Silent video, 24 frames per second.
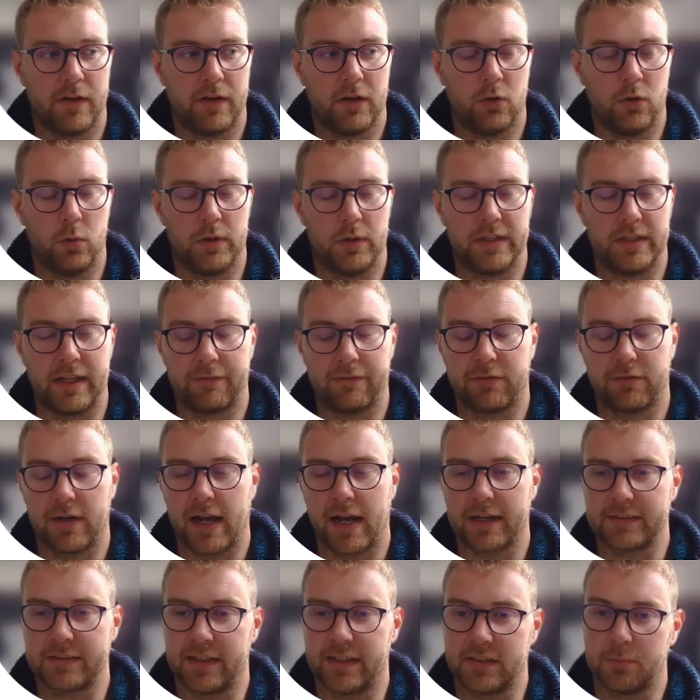a load of different
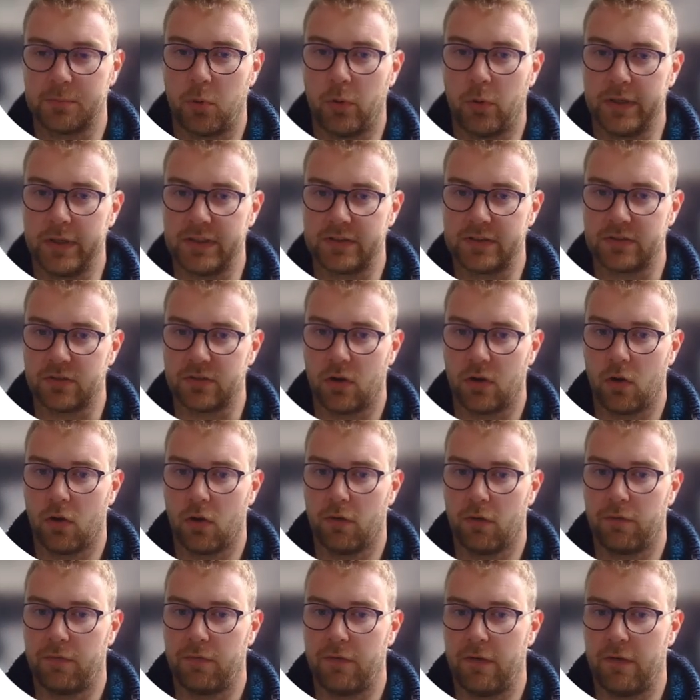access points
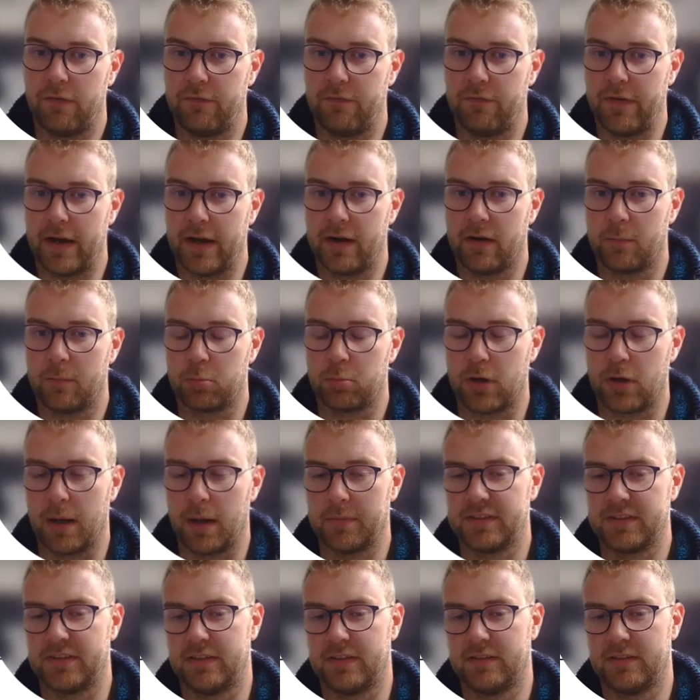off their
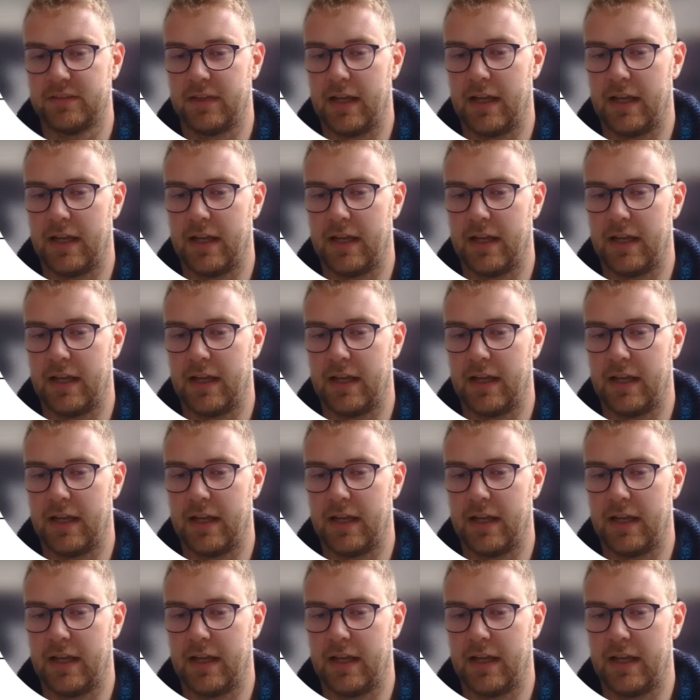premises,